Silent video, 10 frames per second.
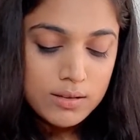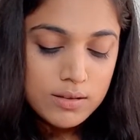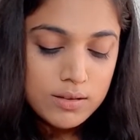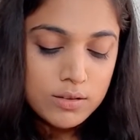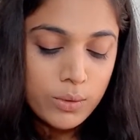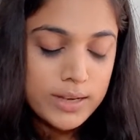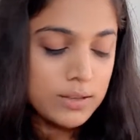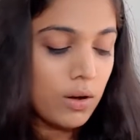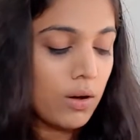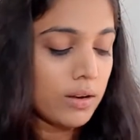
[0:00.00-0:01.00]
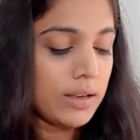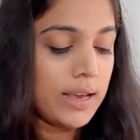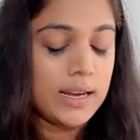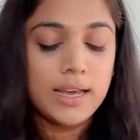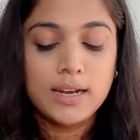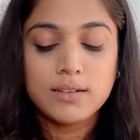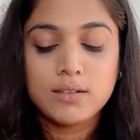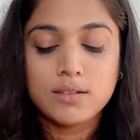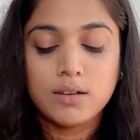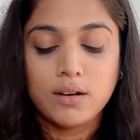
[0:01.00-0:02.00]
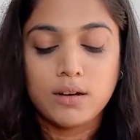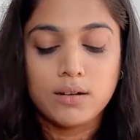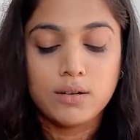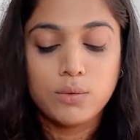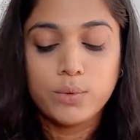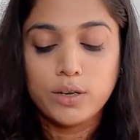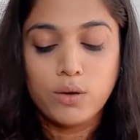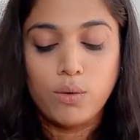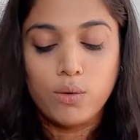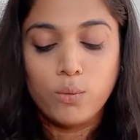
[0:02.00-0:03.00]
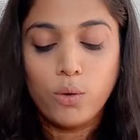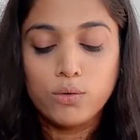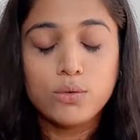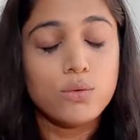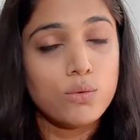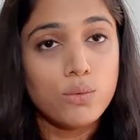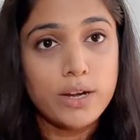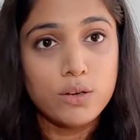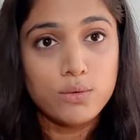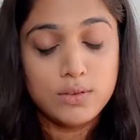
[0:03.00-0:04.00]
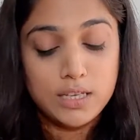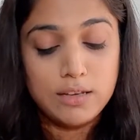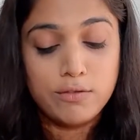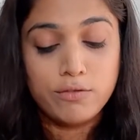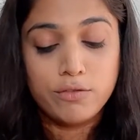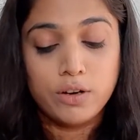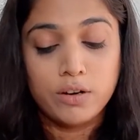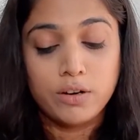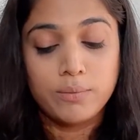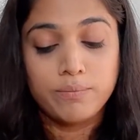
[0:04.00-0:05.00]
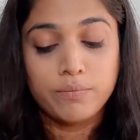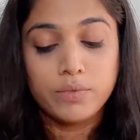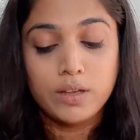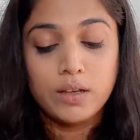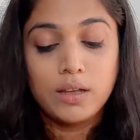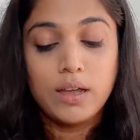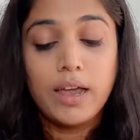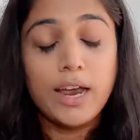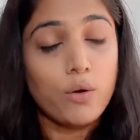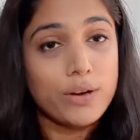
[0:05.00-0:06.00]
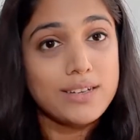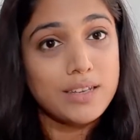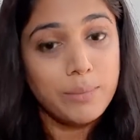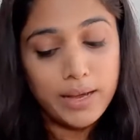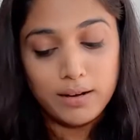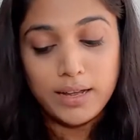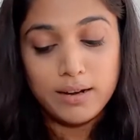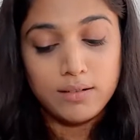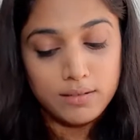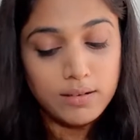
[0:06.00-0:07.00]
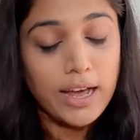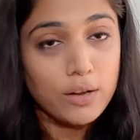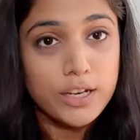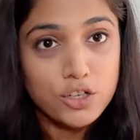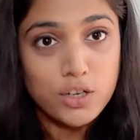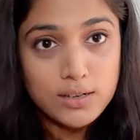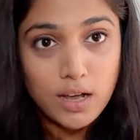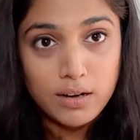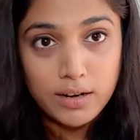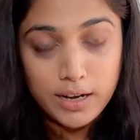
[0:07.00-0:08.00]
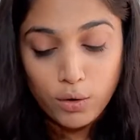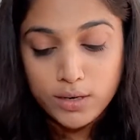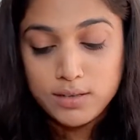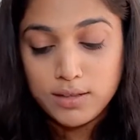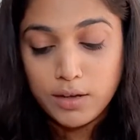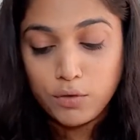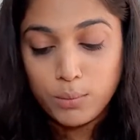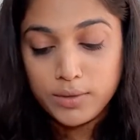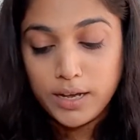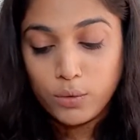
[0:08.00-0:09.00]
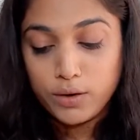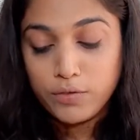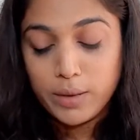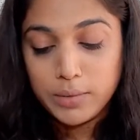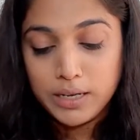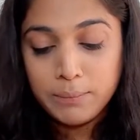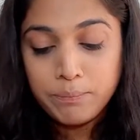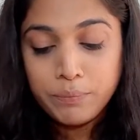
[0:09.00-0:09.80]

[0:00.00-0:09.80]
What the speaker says: So I saw Kelly Allen's video on what to do when you receive aeroids in mail, and Alocasias are aeroids. They are from the aeroid family.